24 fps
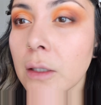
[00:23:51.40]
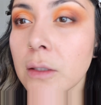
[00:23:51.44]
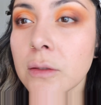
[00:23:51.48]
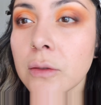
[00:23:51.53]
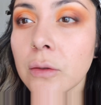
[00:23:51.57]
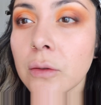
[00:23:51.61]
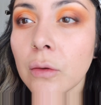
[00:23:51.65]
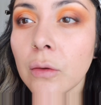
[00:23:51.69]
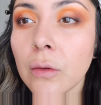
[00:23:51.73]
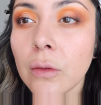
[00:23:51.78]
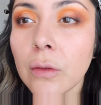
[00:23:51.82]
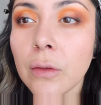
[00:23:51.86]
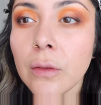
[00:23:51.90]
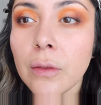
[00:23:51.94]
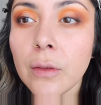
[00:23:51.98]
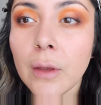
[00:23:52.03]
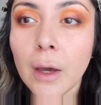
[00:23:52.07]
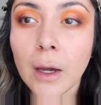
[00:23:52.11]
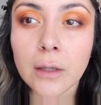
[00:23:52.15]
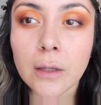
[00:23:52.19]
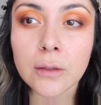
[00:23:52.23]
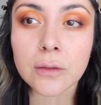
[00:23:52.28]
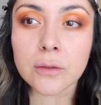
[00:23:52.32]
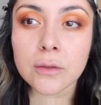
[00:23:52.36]
so
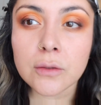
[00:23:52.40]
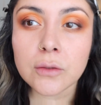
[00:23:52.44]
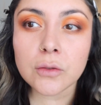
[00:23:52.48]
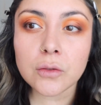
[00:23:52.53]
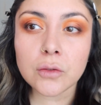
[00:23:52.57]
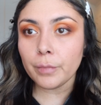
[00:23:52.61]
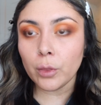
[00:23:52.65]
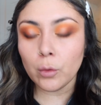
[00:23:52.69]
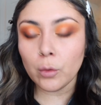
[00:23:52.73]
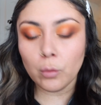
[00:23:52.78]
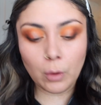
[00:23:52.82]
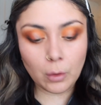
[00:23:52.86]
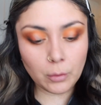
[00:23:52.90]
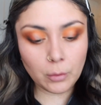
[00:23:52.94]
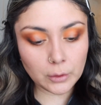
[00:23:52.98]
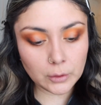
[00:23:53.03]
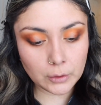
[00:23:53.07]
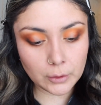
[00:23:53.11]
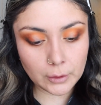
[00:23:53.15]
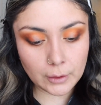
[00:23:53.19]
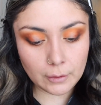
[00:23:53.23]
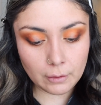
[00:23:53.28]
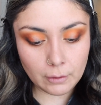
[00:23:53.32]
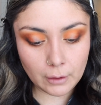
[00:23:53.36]
that's what we're
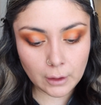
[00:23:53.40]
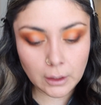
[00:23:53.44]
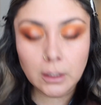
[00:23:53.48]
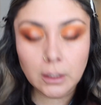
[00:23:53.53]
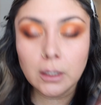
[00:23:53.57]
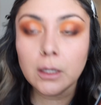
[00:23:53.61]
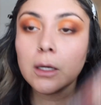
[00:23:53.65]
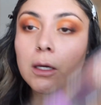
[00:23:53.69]
looking like.